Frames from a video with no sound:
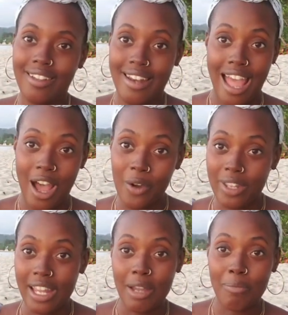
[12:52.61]

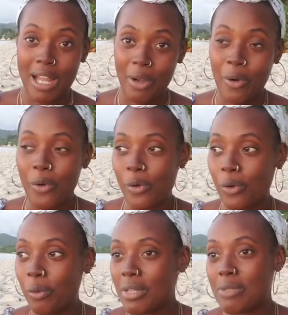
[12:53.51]
now that I'm back
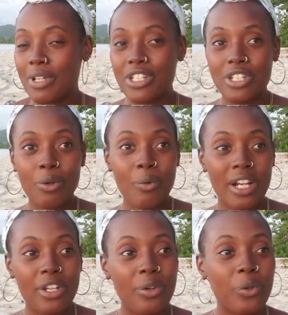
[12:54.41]
home, especially the
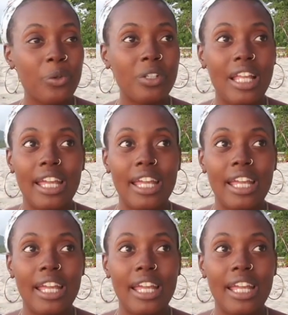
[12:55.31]
1 year old,